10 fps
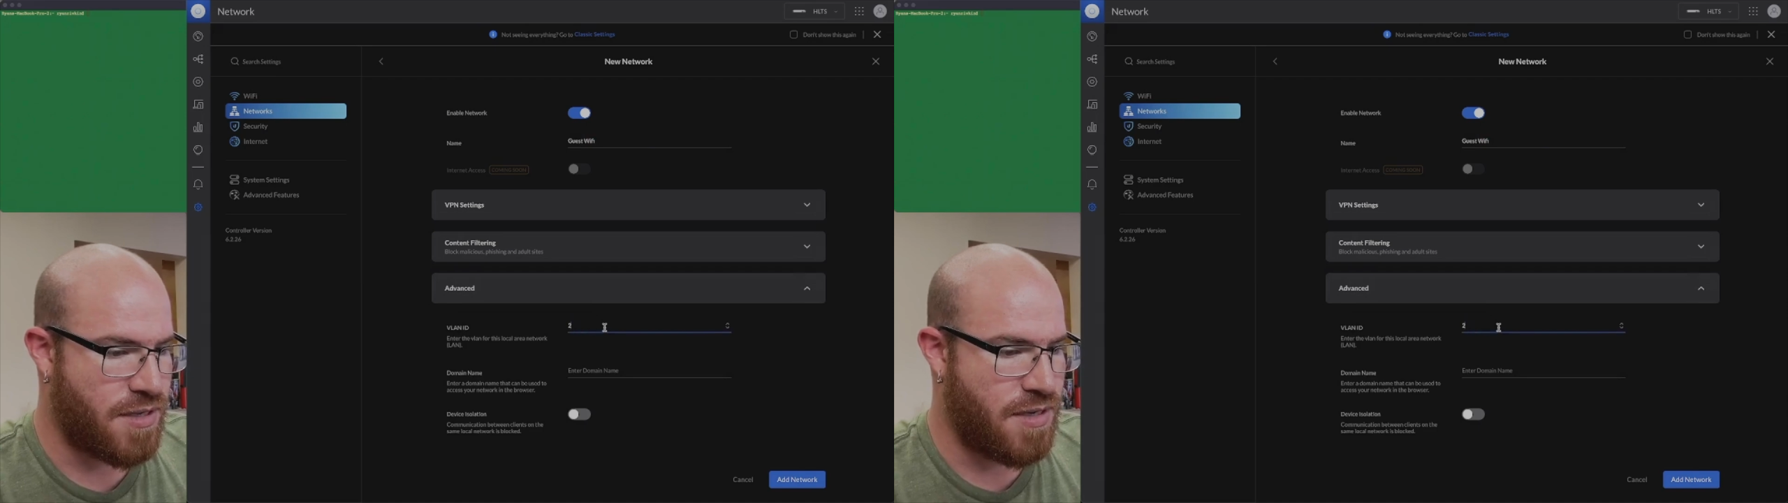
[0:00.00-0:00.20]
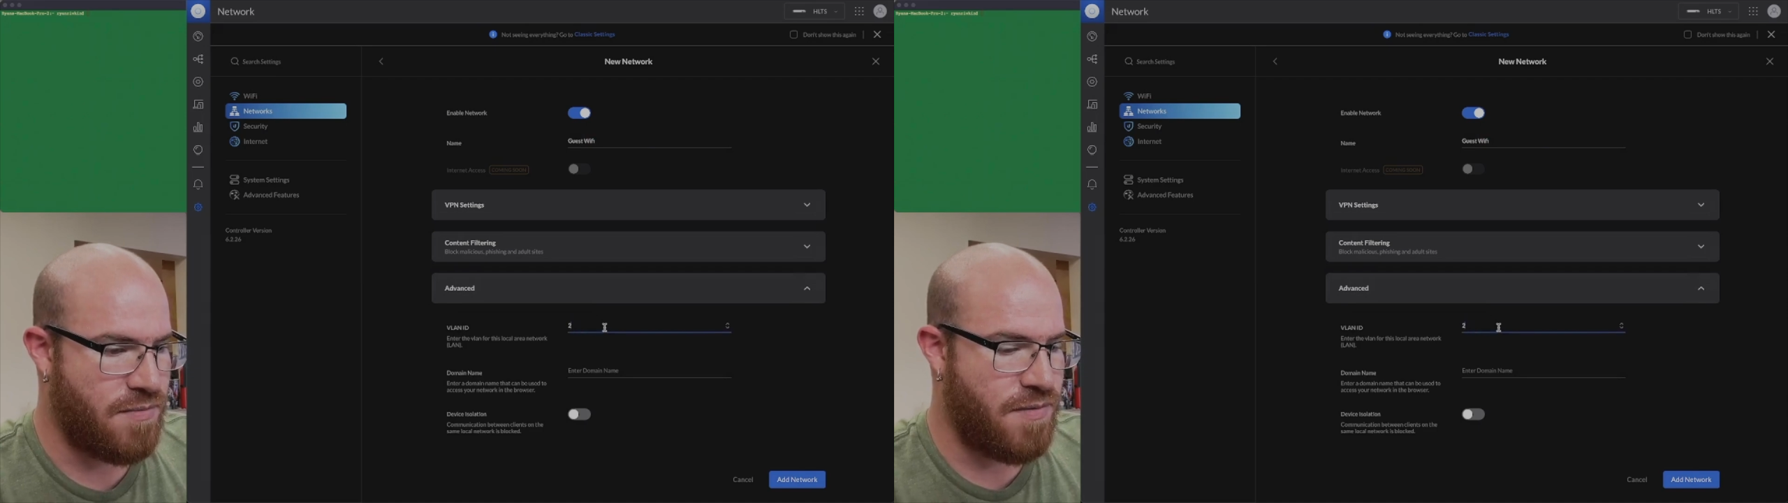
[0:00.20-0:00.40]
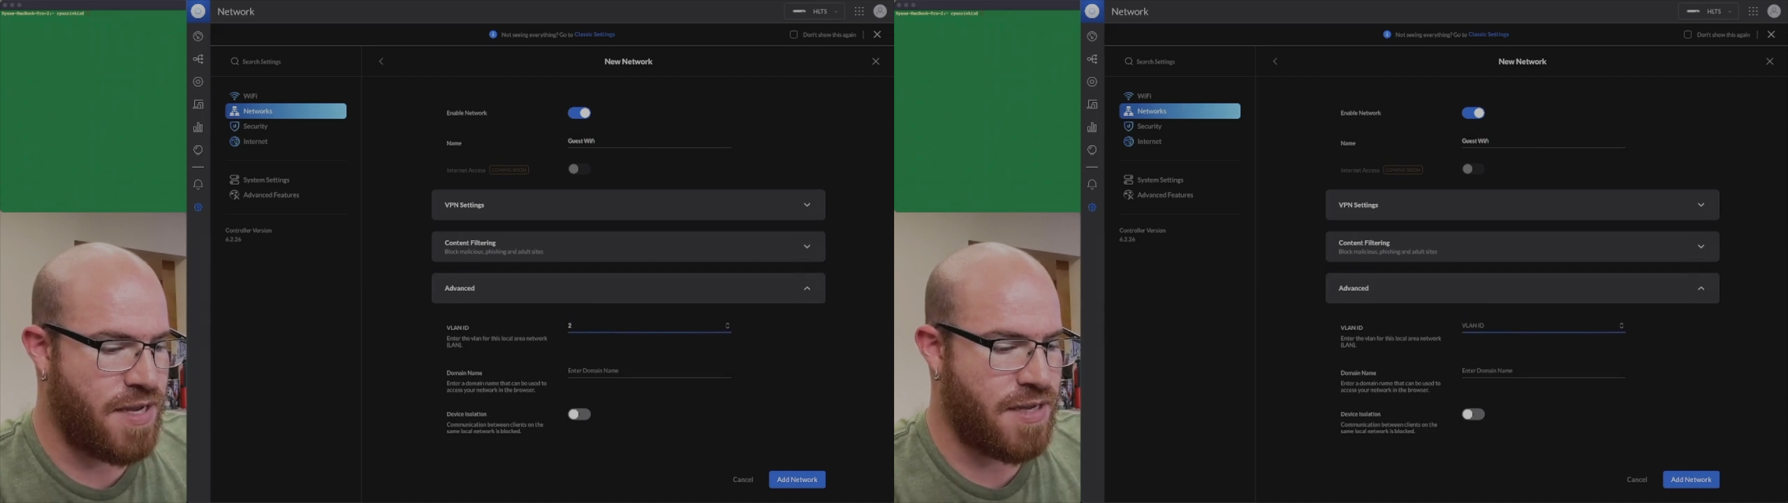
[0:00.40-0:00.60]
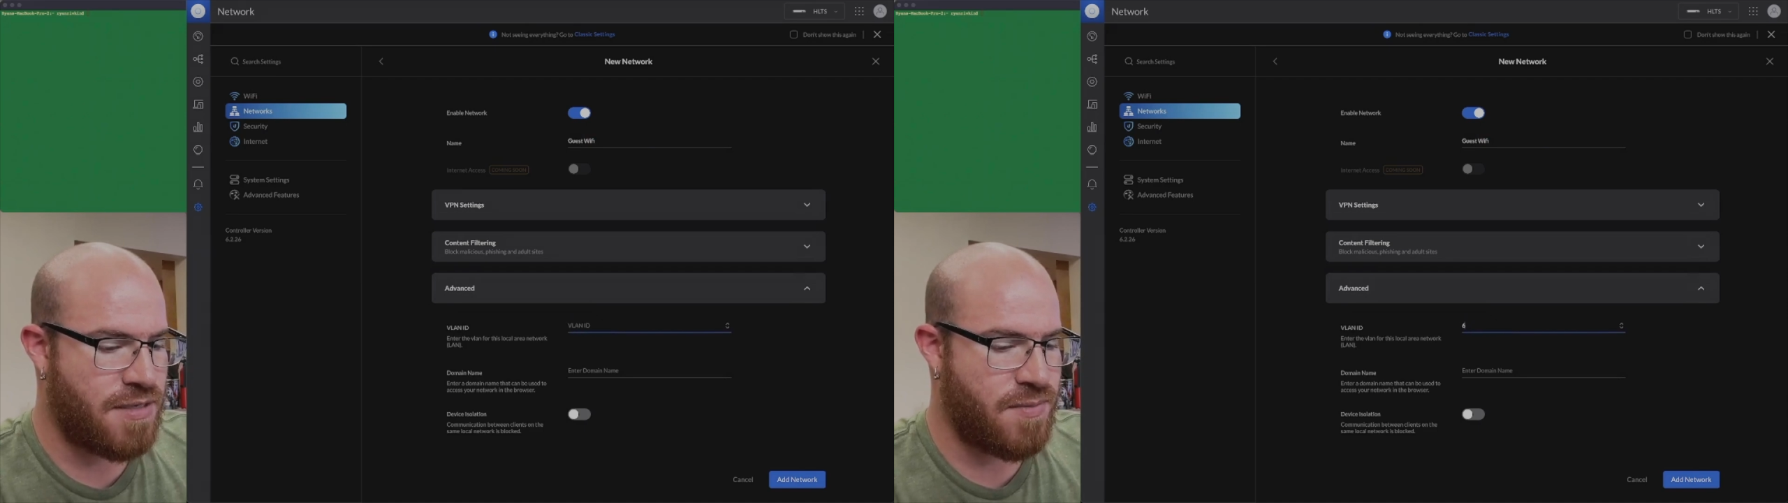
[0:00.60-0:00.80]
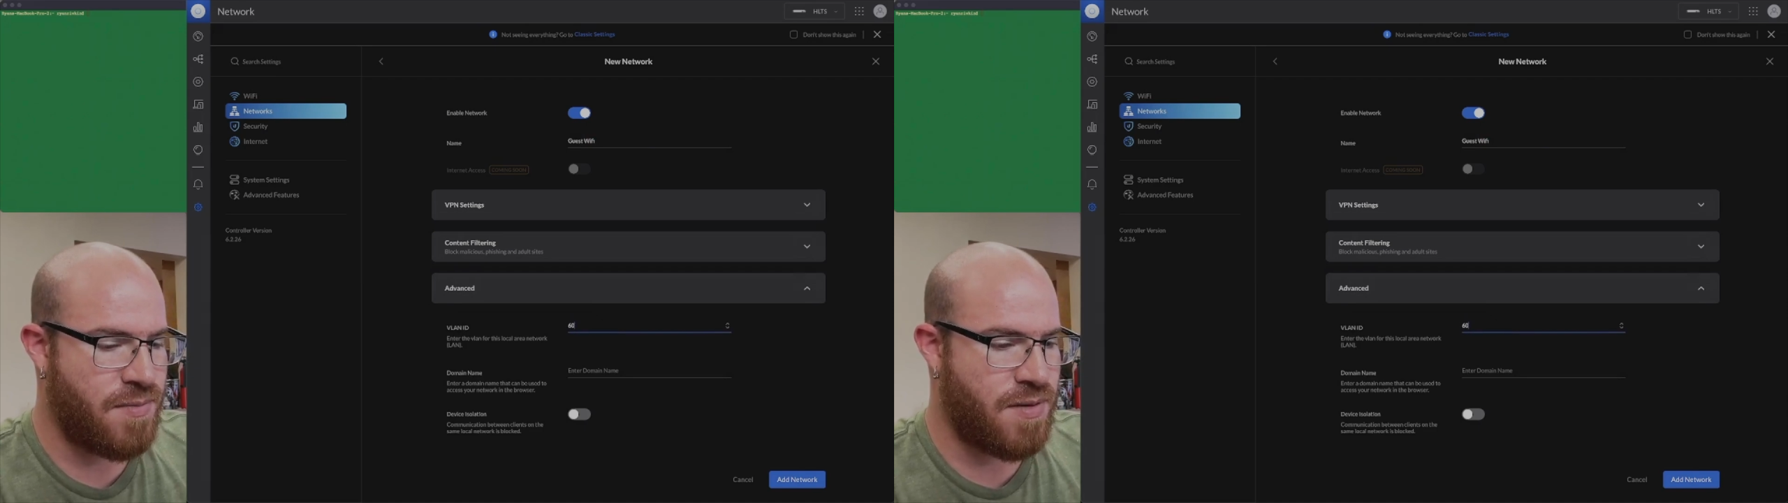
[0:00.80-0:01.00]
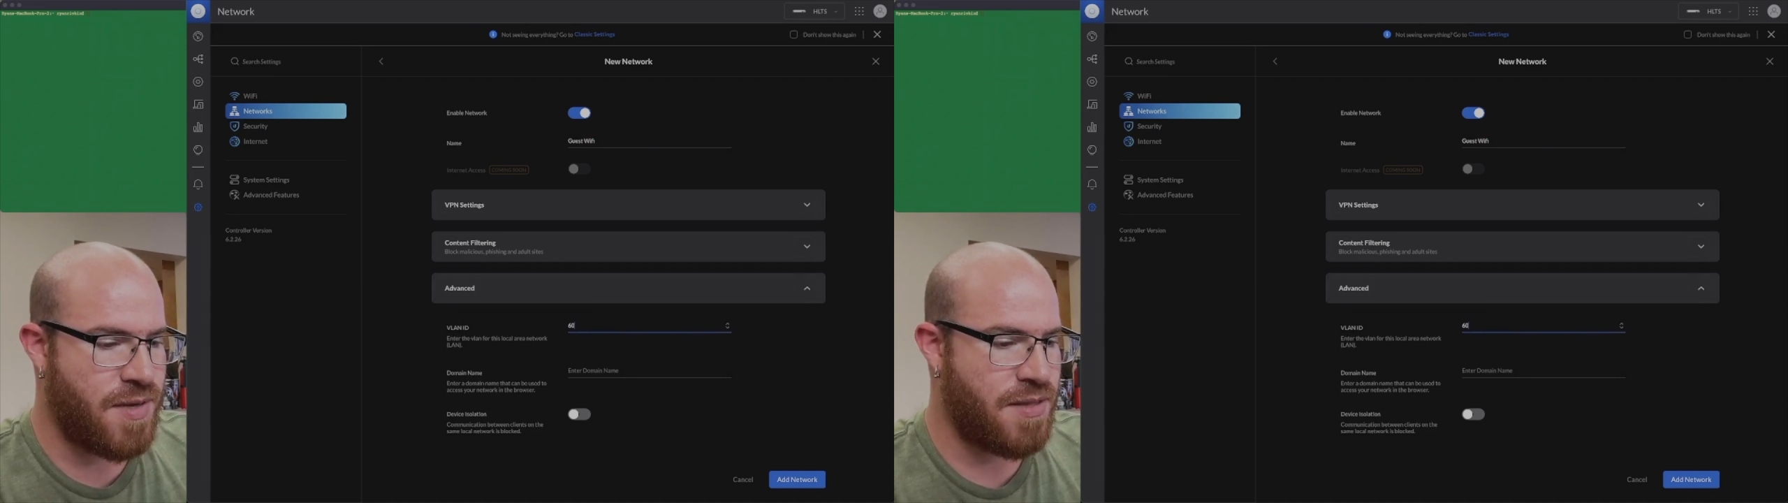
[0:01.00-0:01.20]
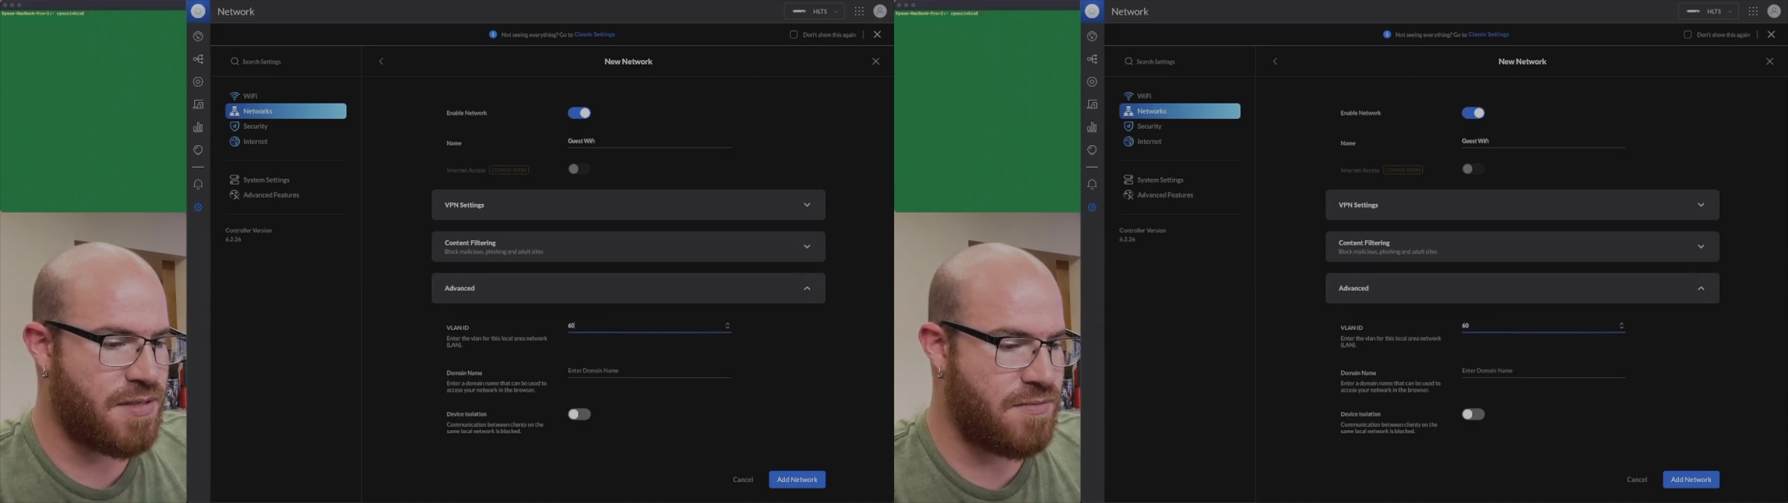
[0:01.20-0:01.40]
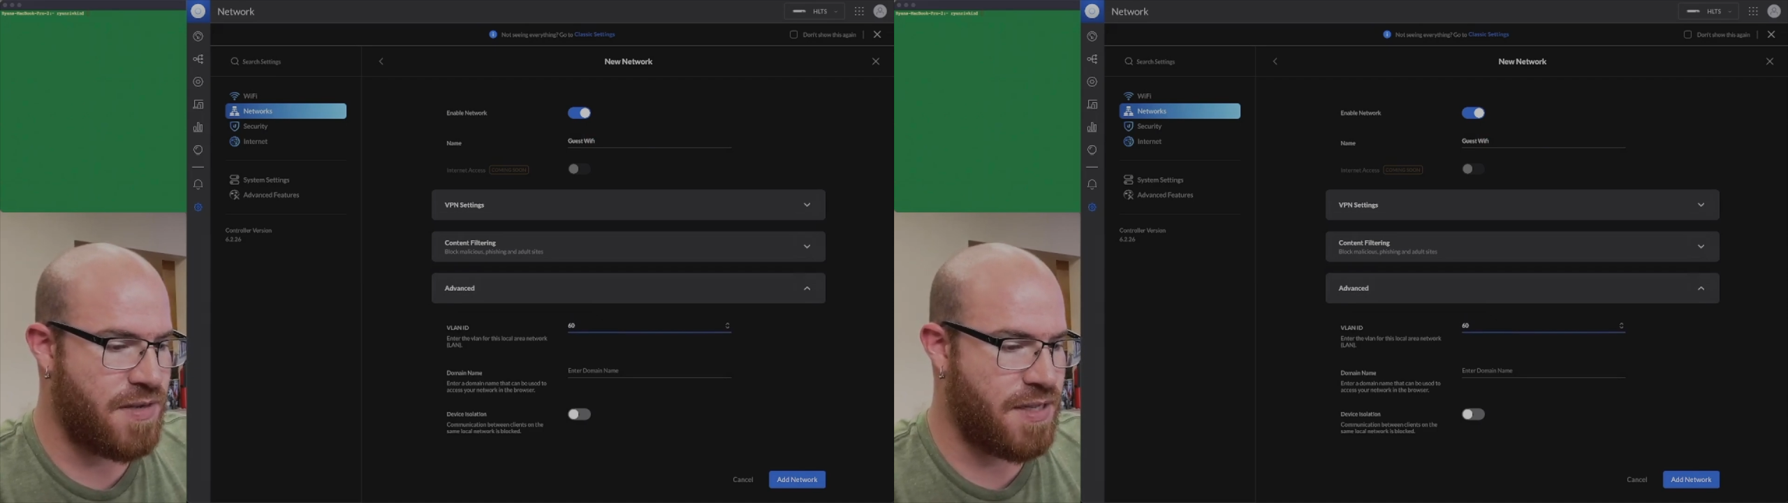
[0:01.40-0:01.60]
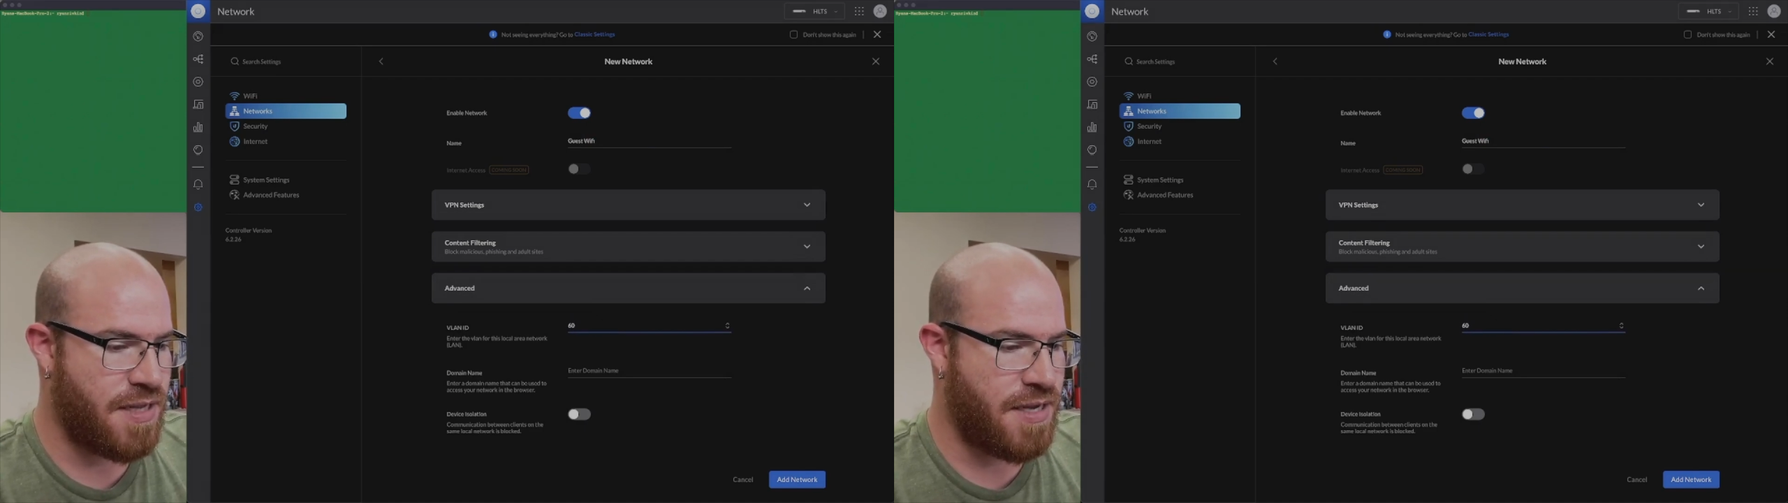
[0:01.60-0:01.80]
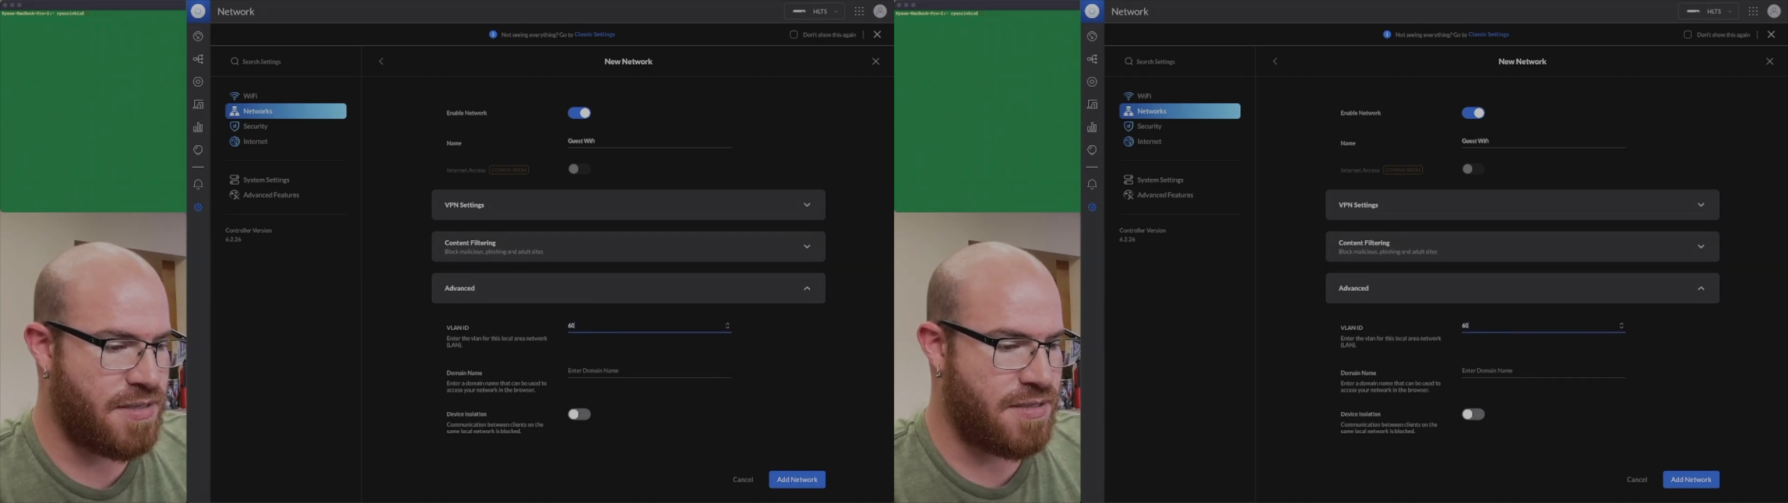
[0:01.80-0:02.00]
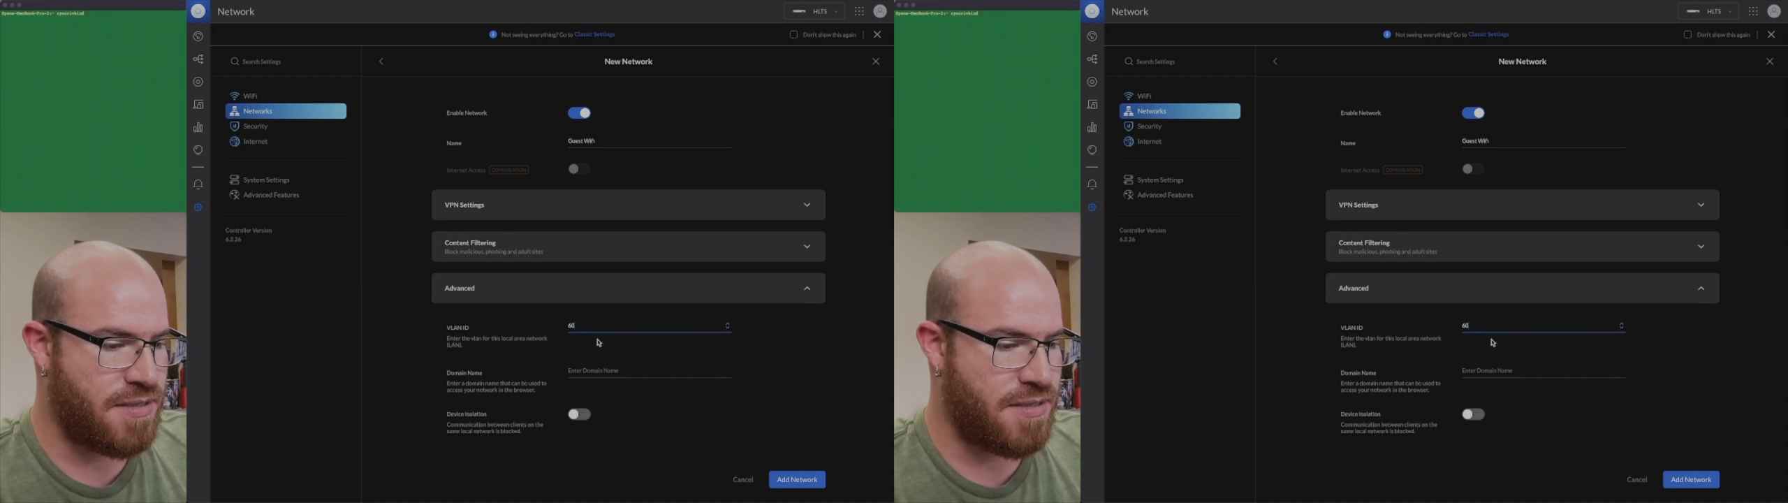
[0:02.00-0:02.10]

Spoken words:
a look at advanced, and we want to make this VLAN